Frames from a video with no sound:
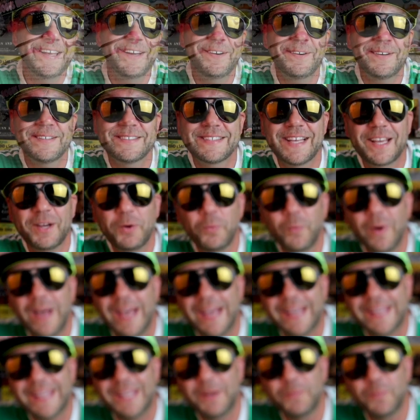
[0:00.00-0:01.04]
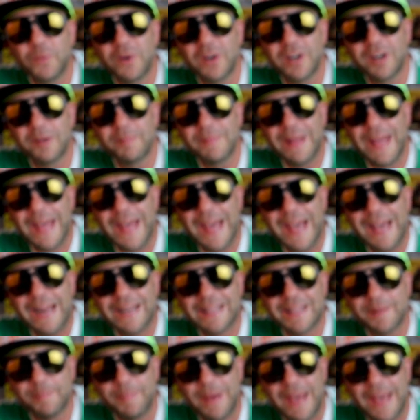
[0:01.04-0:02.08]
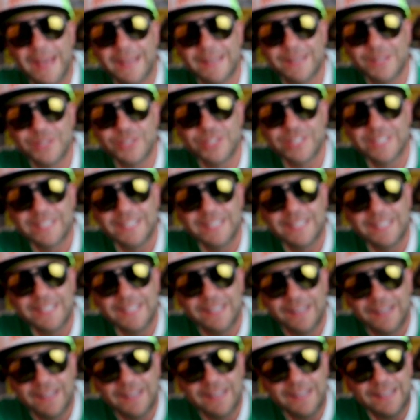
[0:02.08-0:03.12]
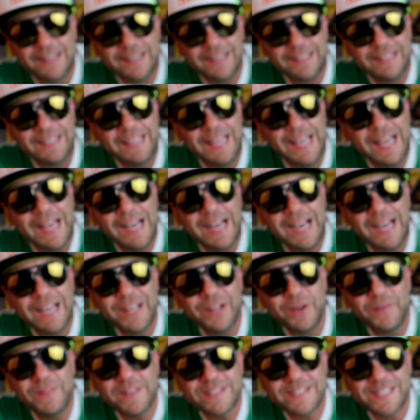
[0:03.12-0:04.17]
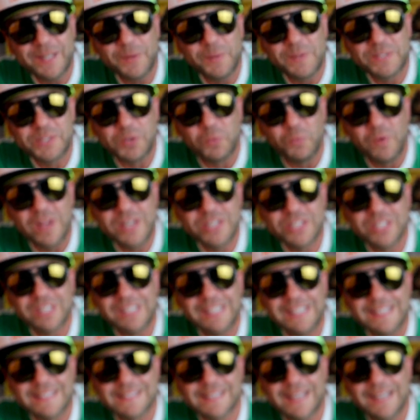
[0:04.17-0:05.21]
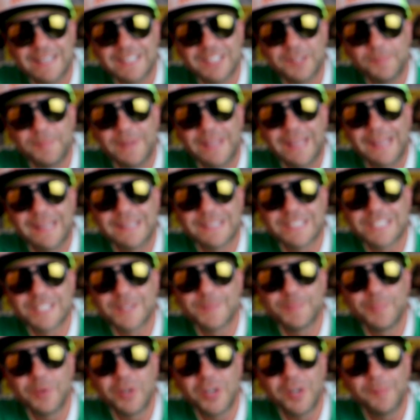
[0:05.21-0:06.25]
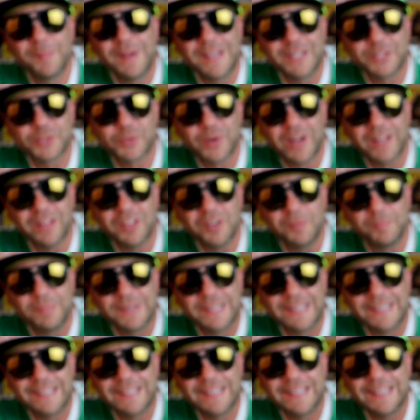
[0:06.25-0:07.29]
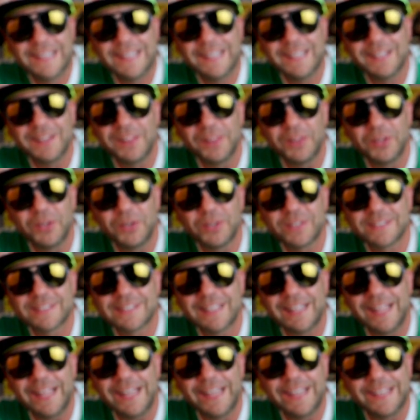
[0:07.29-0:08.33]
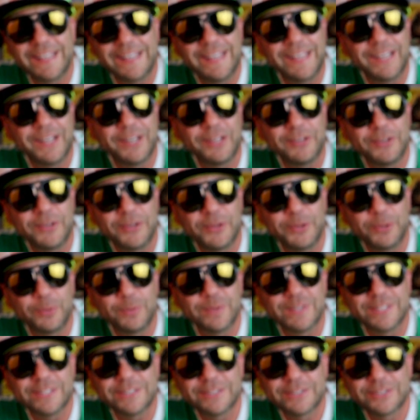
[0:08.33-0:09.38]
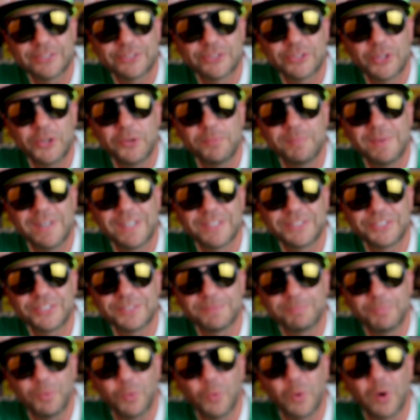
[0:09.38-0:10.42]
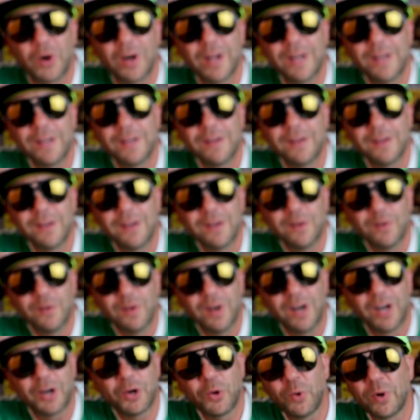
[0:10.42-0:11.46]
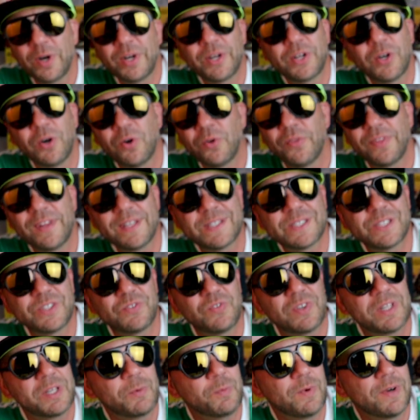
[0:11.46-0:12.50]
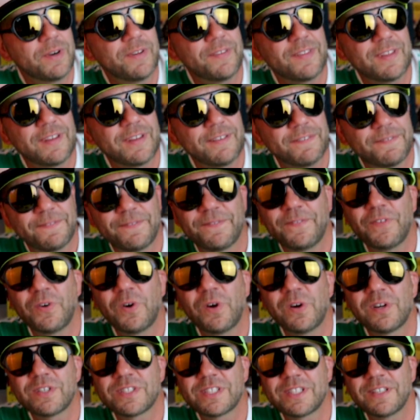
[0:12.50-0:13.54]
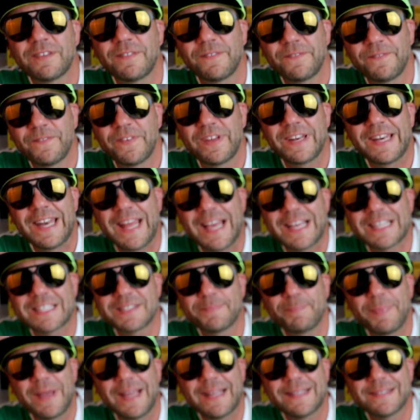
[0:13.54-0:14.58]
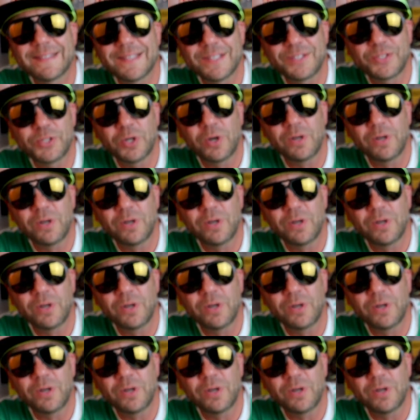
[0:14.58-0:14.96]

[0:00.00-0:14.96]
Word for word: Here is a wacky worm out of the package. Yeah, I know this thing was originally designed to be a spinnerbait trailer, but it looks like it could do so much more. According to Colt, this is really one of the first finesse baits that